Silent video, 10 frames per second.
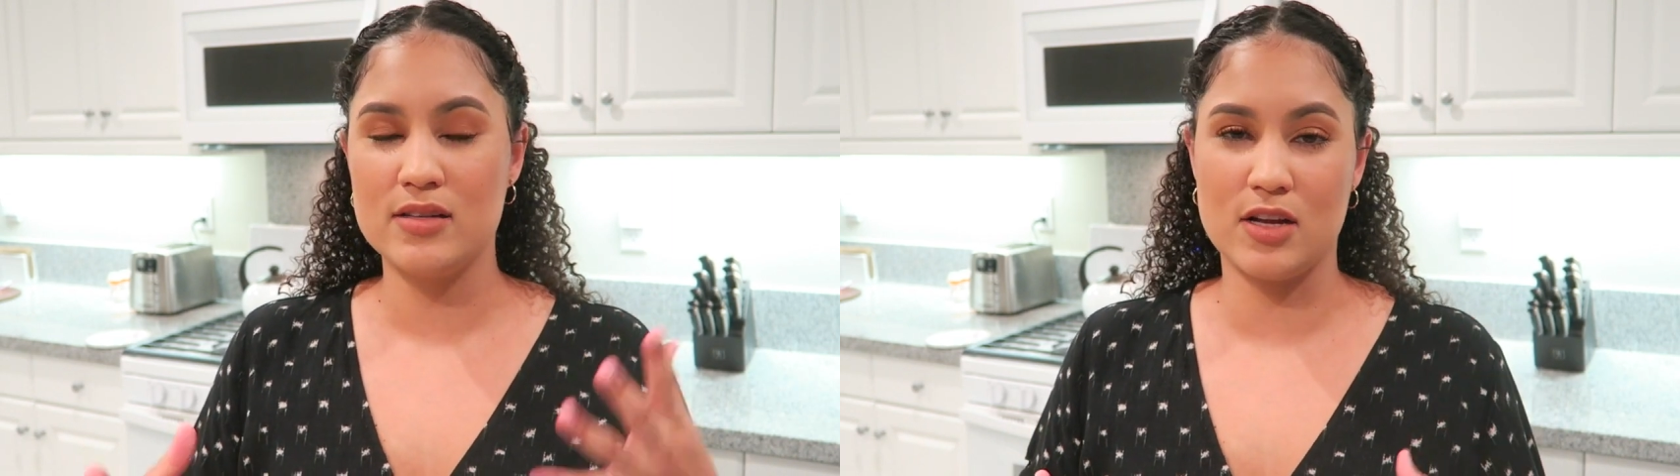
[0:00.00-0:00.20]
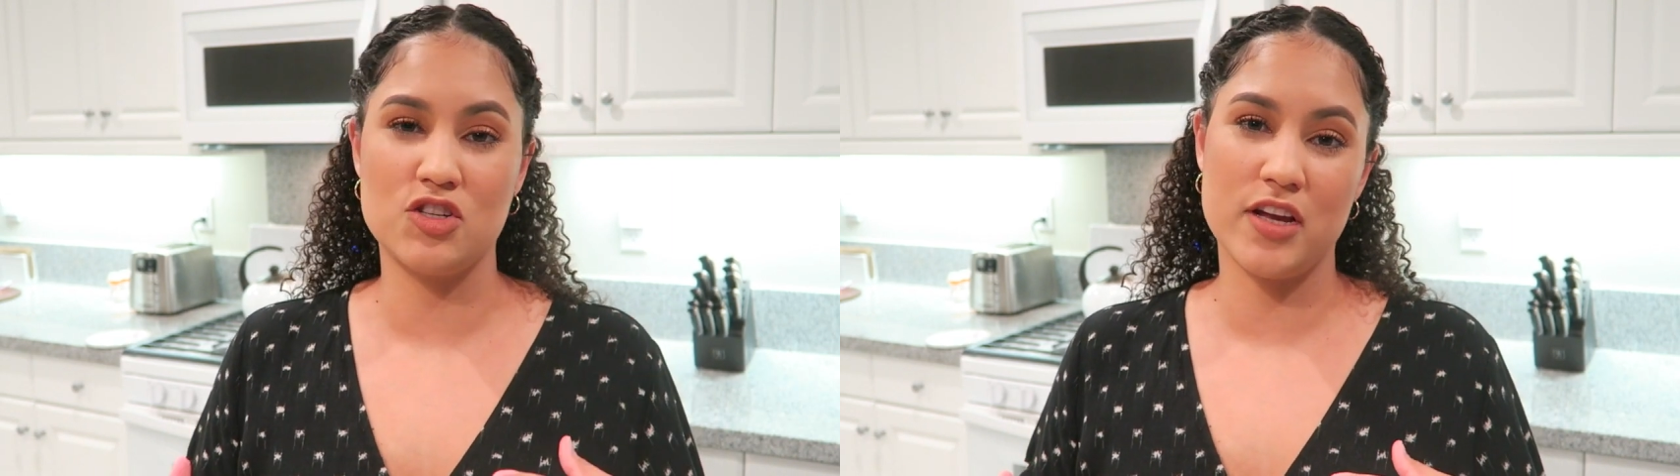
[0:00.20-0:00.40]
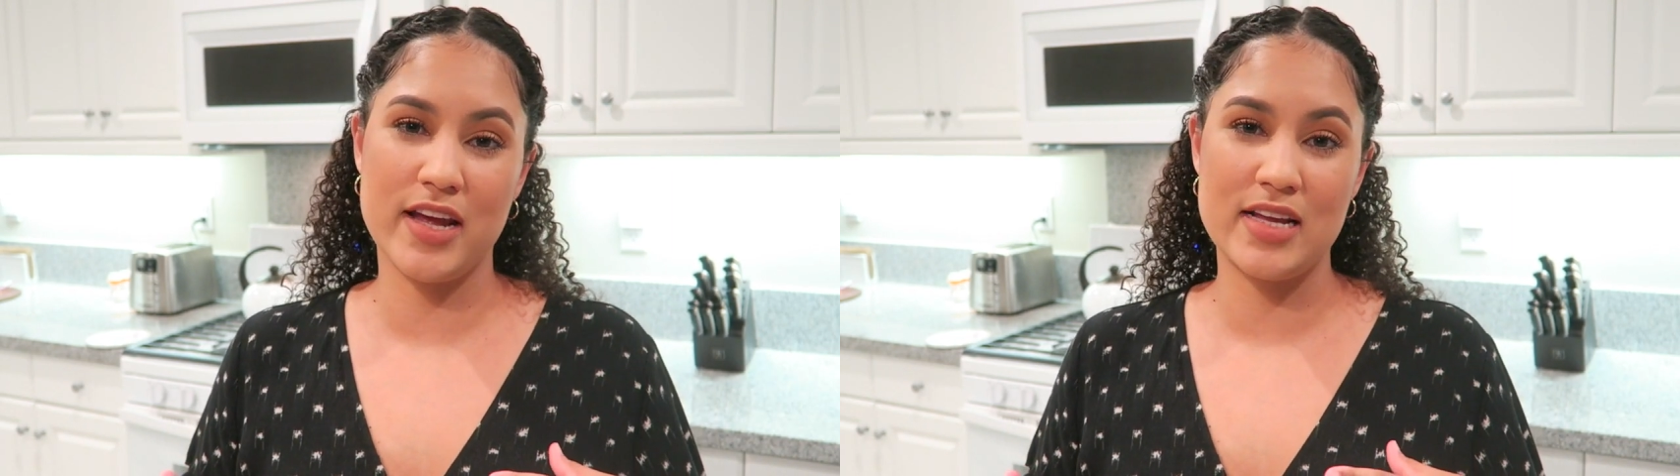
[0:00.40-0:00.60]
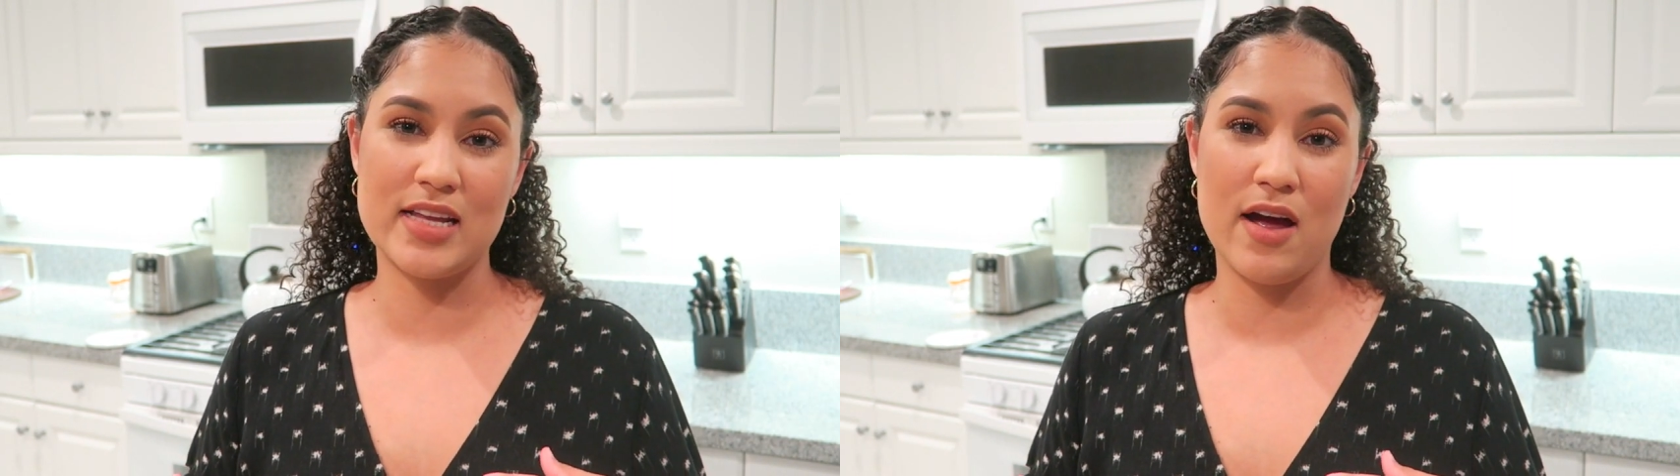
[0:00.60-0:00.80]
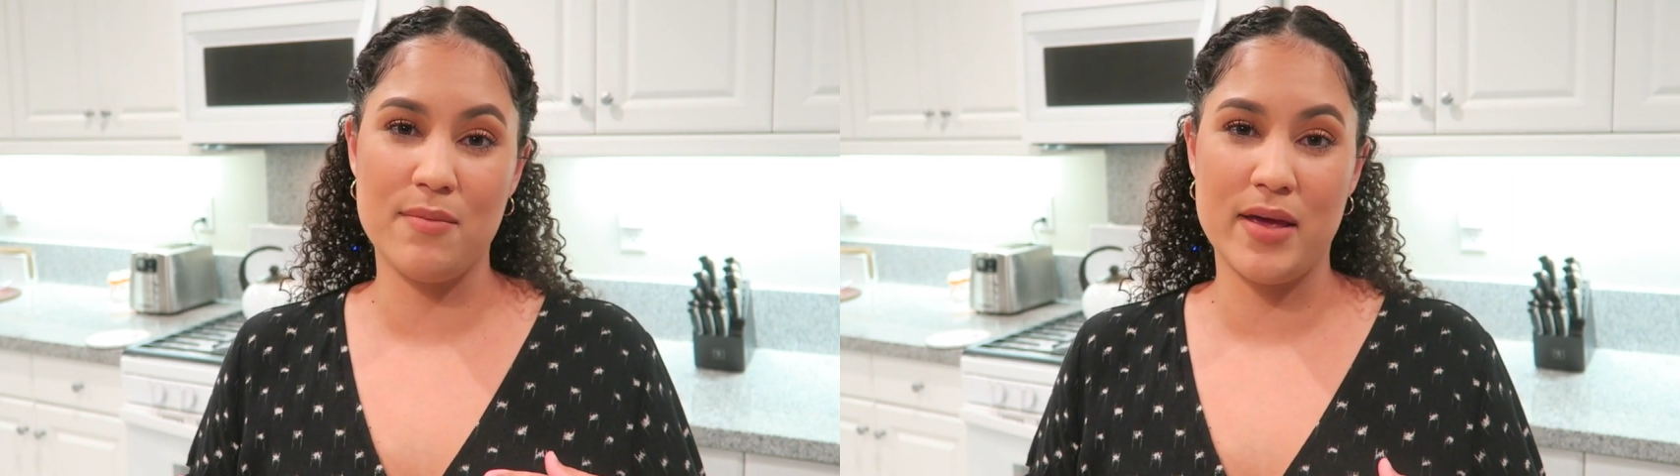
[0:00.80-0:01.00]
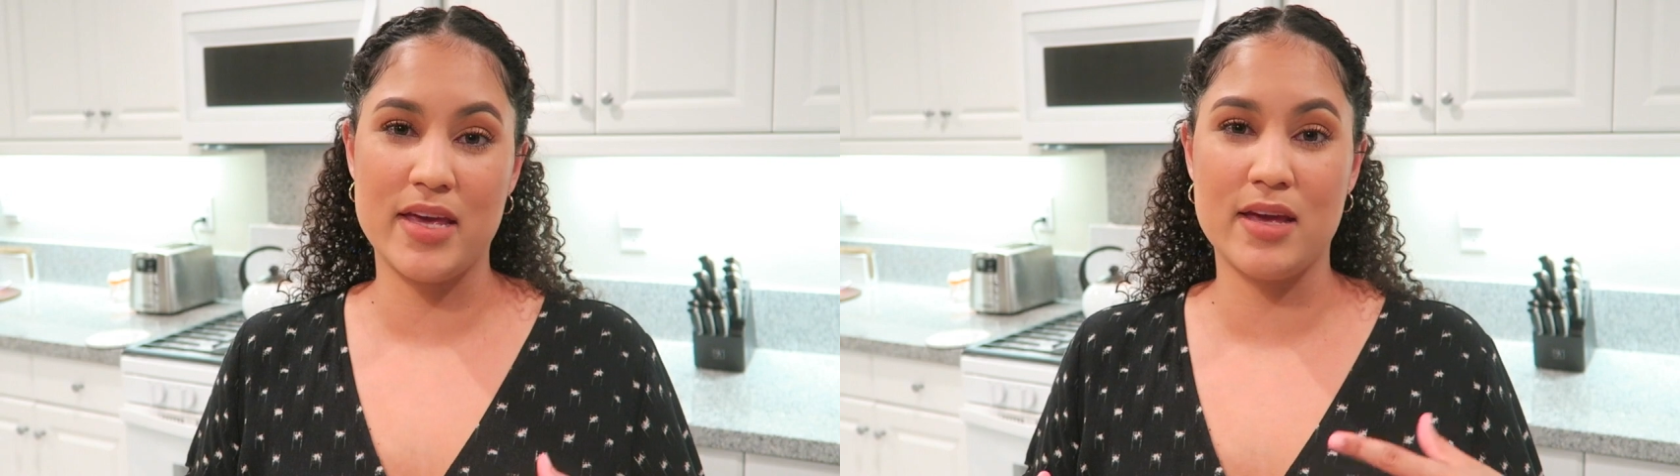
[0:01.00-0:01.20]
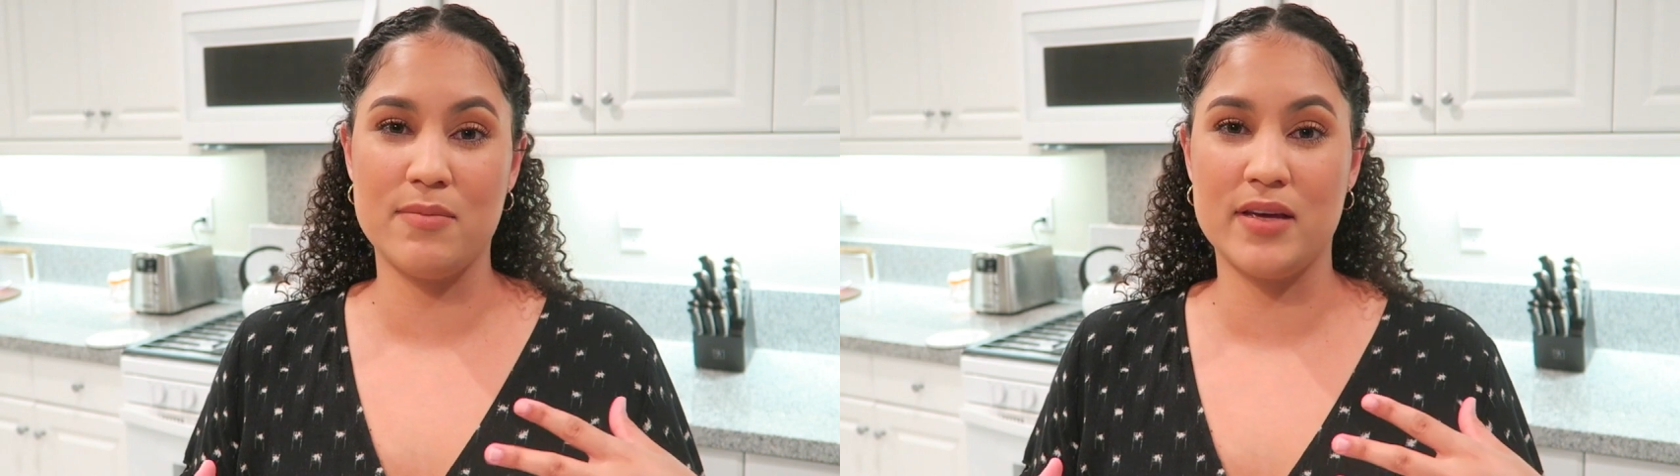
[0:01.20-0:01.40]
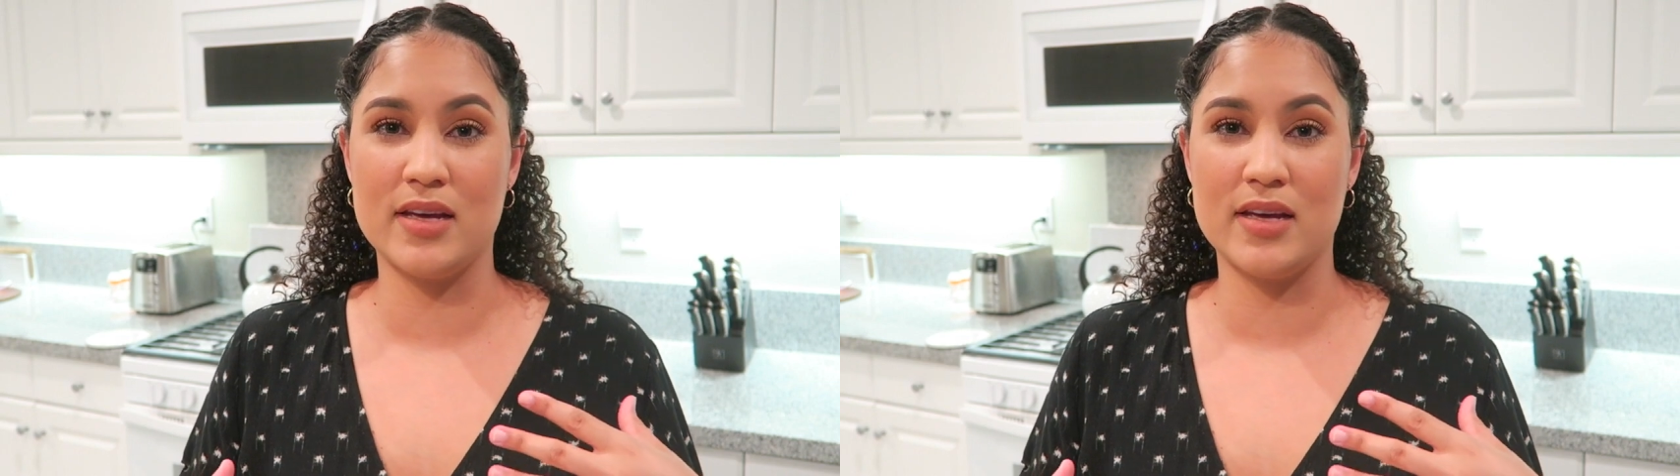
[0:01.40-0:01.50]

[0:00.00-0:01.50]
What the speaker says: So I'll show you guys how I make it,